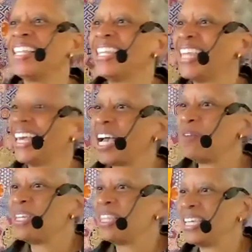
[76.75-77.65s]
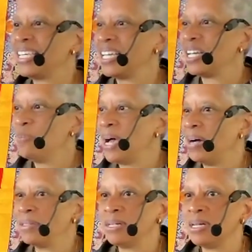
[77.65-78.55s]
Then that got me thinking
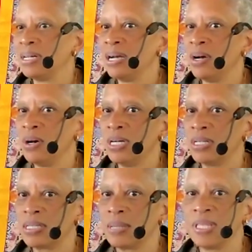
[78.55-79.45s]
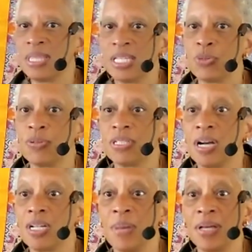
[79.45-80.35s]
about some of the things we were
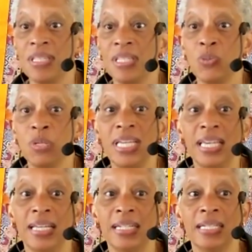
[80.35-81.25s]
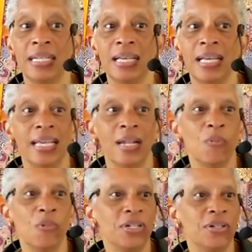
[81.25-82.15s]
talking about this weekend. And I'm
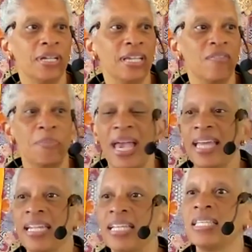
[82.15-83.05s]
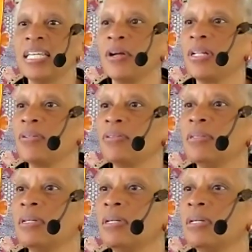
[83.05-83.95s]
wondering if Patty is here. I don't
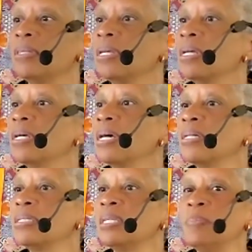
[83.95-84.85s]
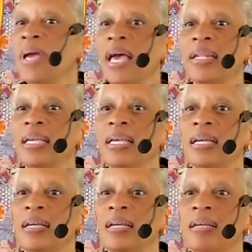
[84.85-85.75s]
think I see Patty.
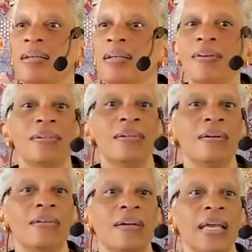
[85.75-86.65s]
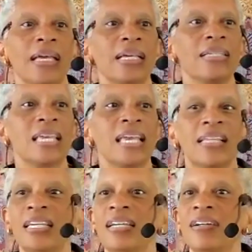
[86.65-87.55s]
No. Okay. Is
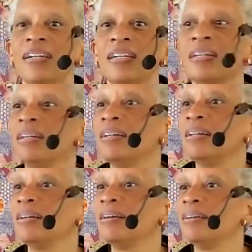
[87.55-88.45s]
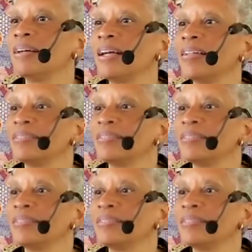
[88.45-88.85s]
Kelly here? Okay.